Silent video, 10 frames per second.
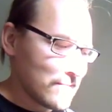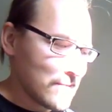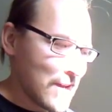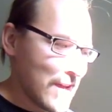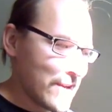
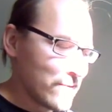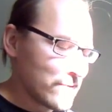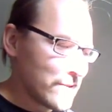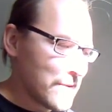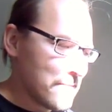I don't
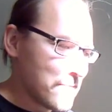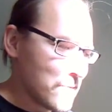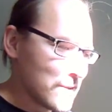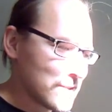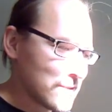remember
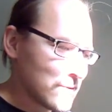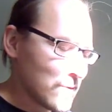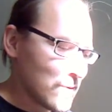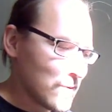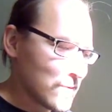what's it
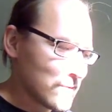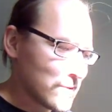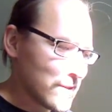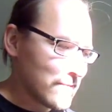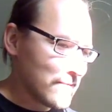called,
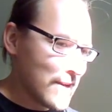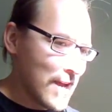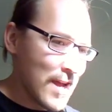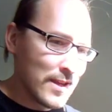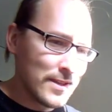the
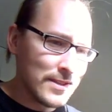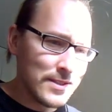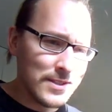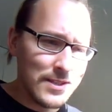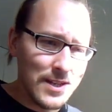
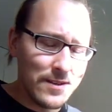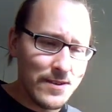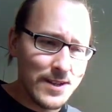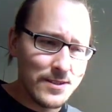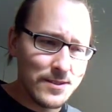
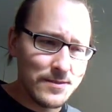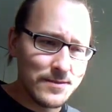accelerator